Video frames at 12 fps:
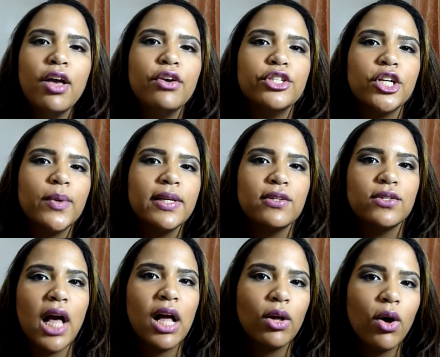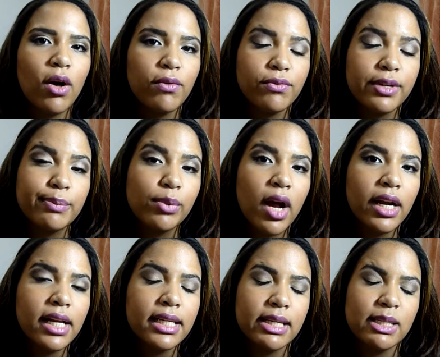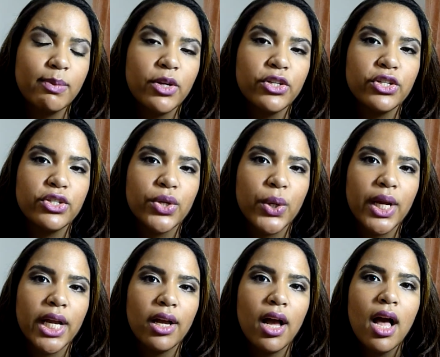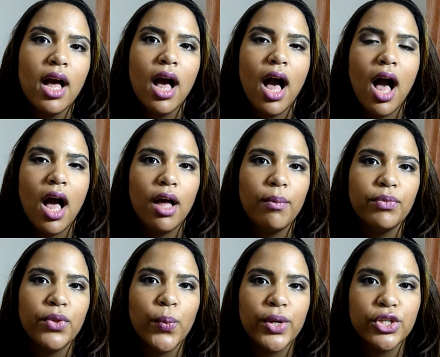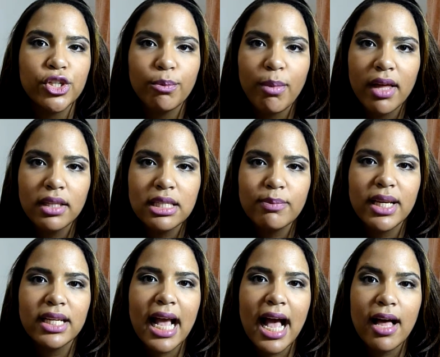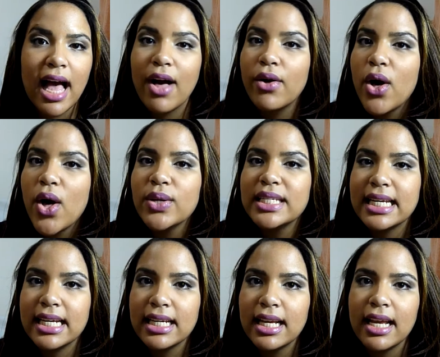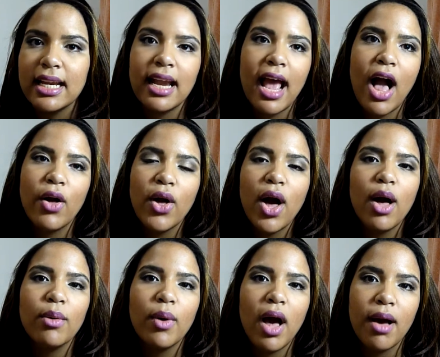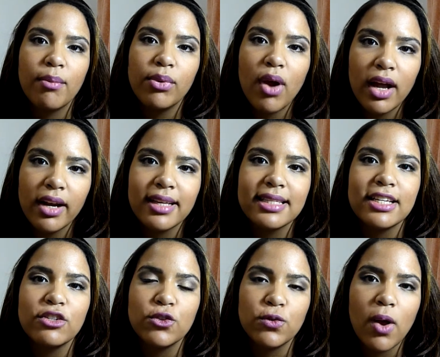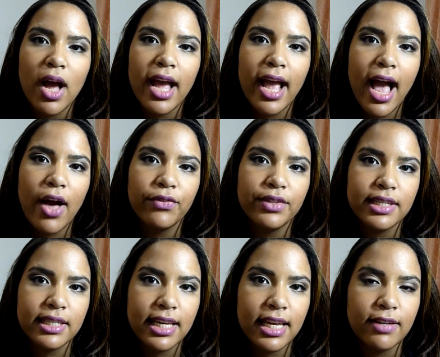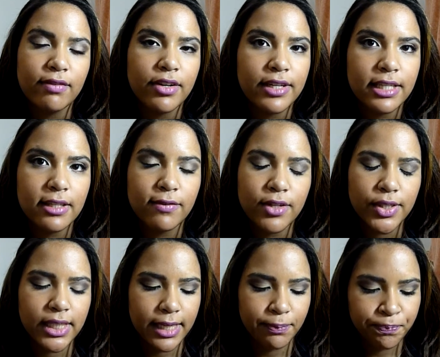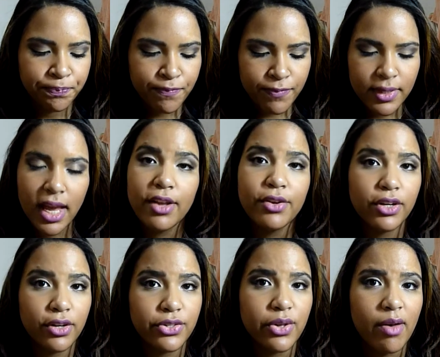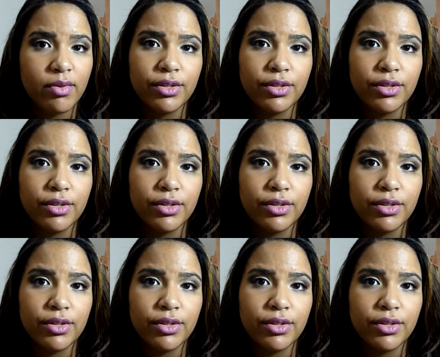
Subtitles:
You should always use alcohol-free products, especially during the winter months, because alcohol and alcohol products can dry out the skin very severely, and you can also have an